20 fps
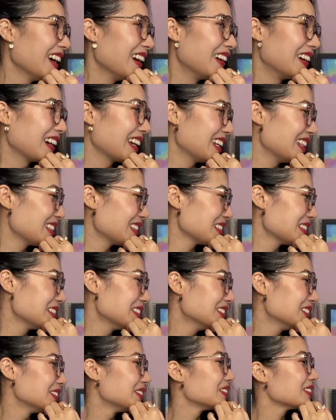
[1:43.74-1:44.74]
Okay,
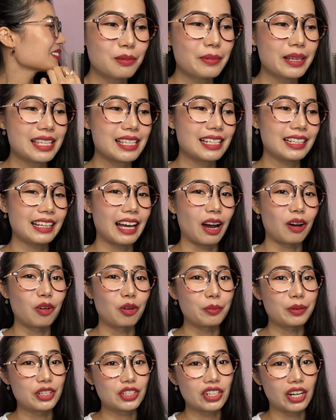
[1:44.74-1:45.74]
so basically I will
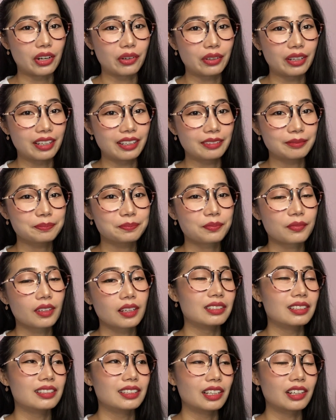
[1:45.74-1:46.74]
be sharing
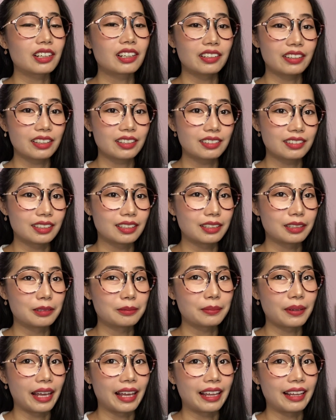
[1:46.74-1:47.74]
the
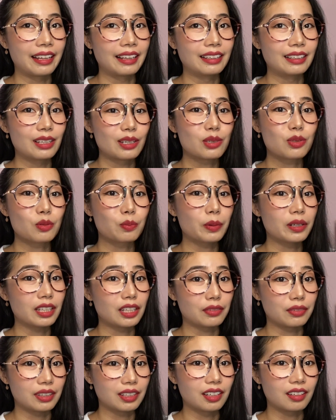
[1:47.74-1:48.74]
curriculum and the super
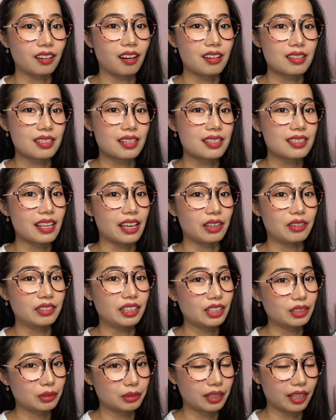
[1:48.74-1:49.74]
difficult courses that you
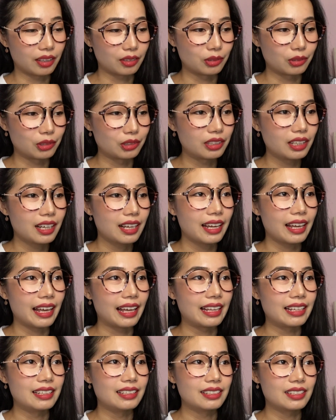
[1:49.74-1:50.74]
need to take note,
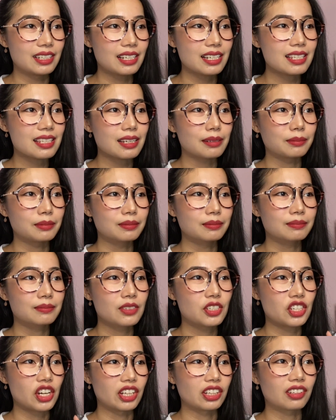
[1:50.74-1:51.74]
and just some
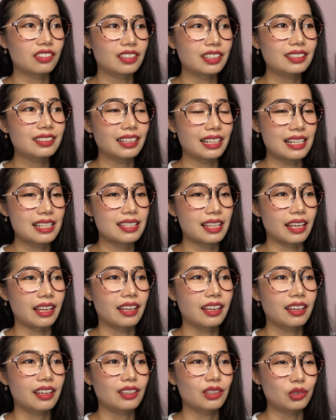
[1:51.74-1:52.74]
general things that
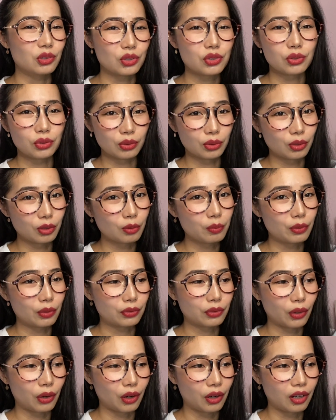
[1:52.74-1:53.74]
you should know
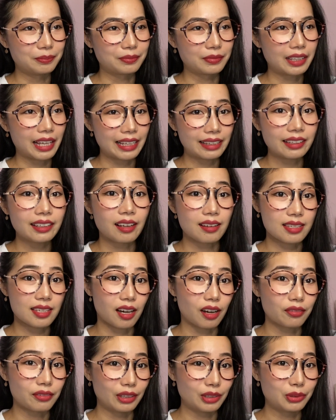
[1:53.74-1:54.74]
before getting
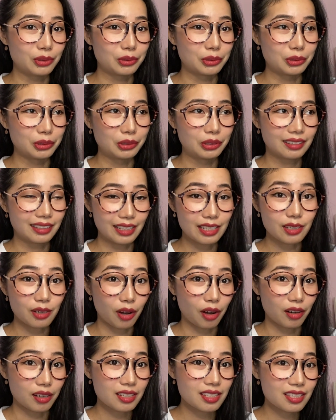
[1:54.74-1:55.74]
yourself into this
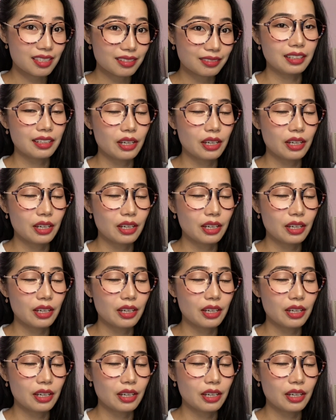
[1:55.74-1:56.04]
course.